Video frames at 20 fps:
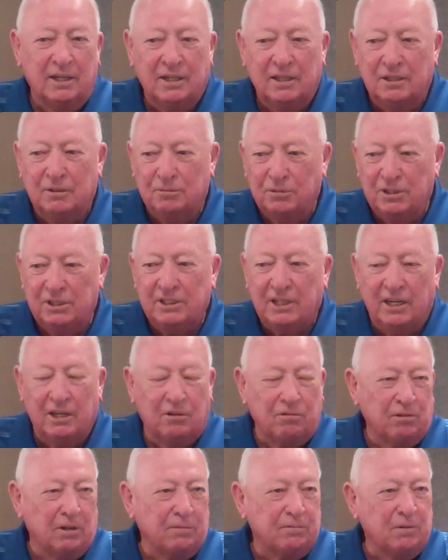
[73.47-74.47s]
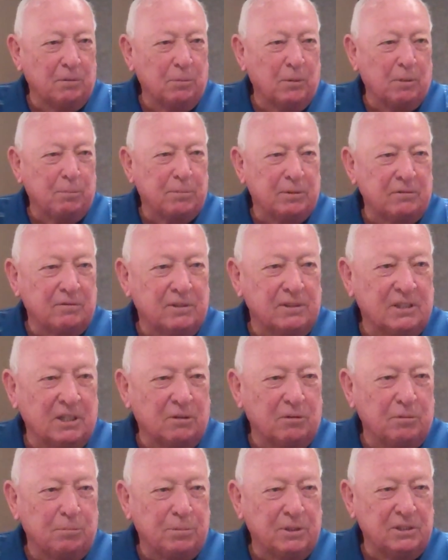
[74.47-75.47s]
we kind of roughed him up every
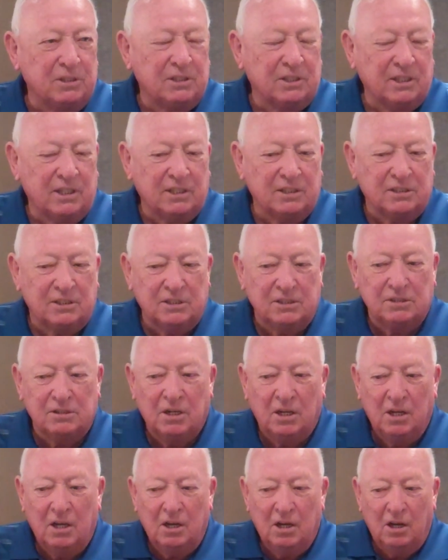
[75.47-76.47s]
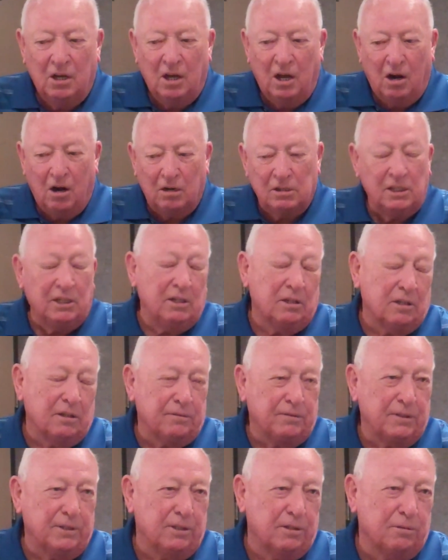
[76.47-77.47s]
time he pitched against us. Our
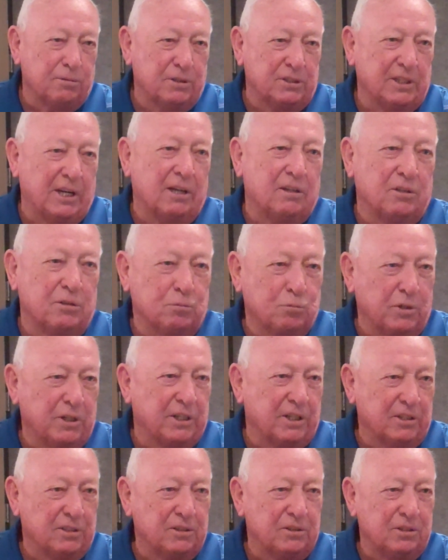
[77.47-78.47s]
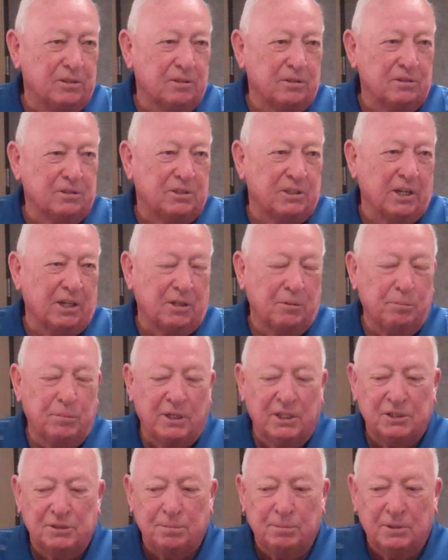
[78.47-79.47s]
leadoff hitter was Alan Wiggins, second
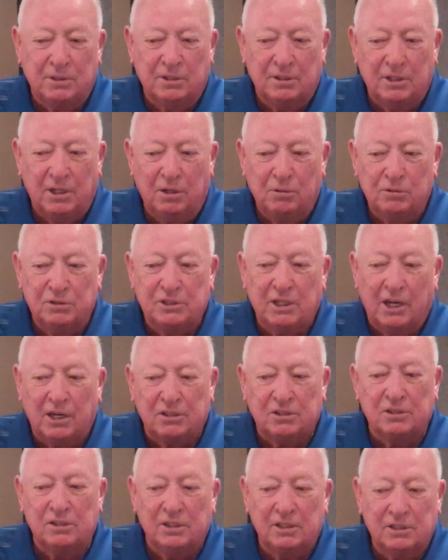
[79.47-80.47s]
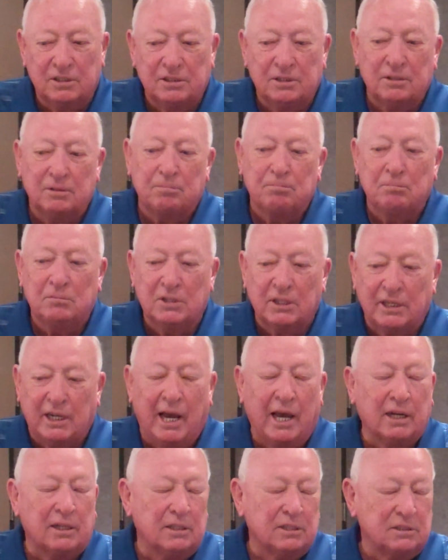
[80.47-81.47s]
baseman, and he was actually the
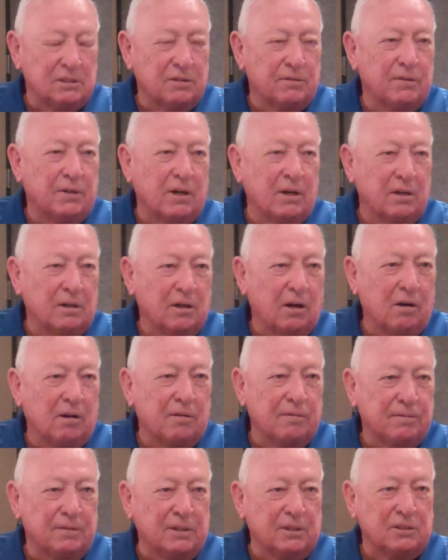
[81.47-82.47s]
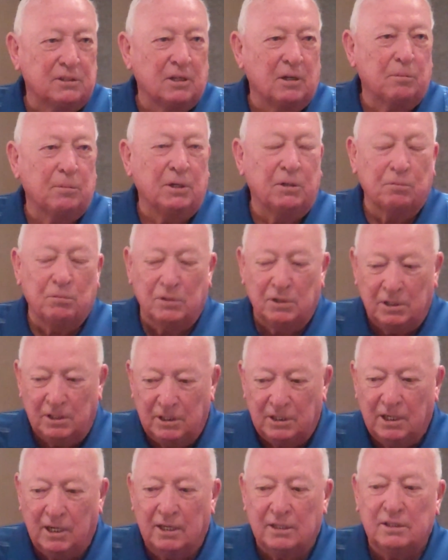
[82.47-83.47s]
catalyst of our offense. I mean, when he
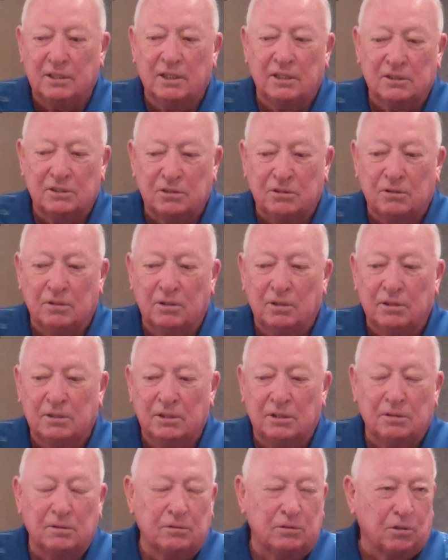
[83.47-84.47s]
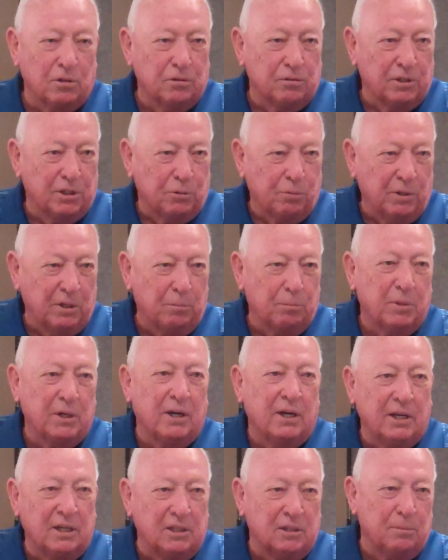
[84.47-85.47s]
got things going and Tony Gwynn
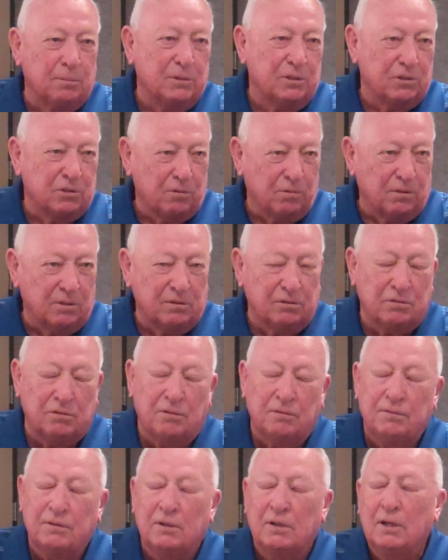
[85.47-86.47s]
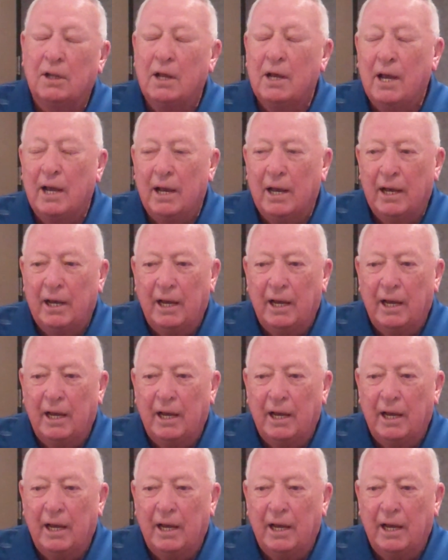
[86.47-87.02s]
behind him and so on and so forth.